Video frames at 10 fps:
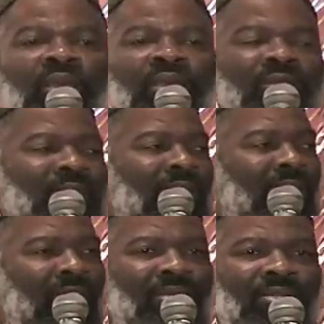they can say,
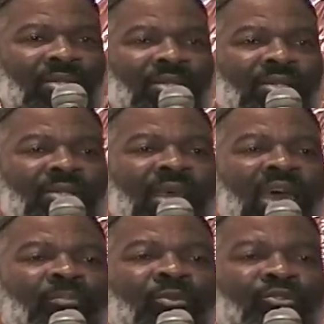yes, this is an
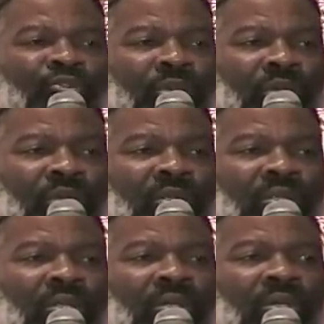apple tree.
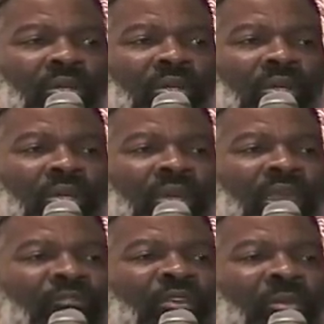
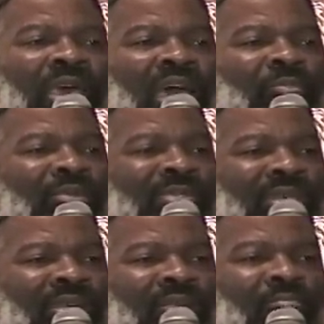Came from an apple
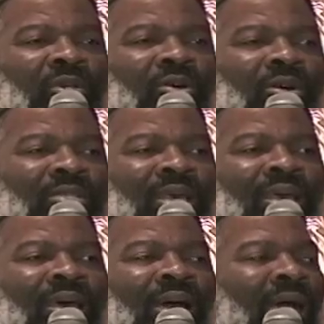seed because
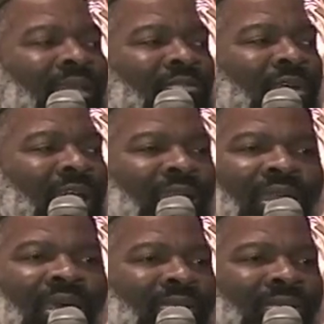I didn't
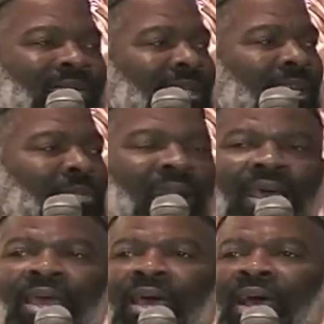recognize the seed, but
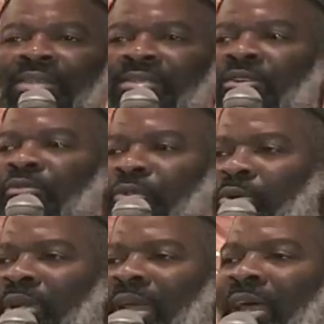now I see the
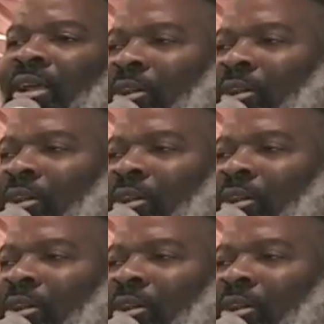fruit and I